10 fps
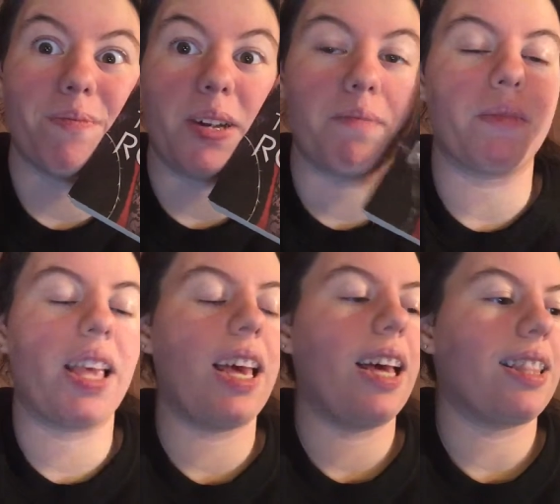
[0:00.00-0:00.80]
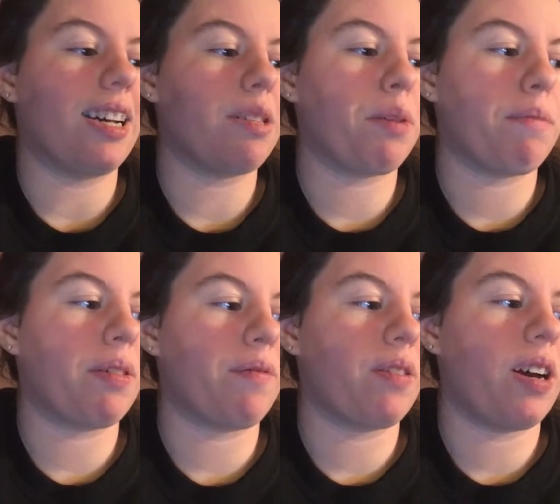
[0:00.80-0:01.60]
But that is my
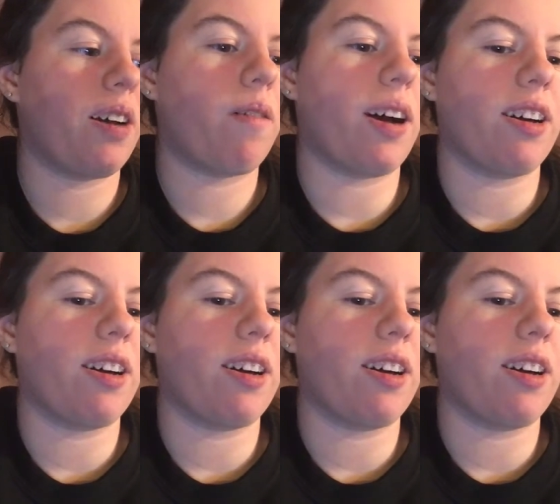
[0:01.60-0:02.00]
update for now.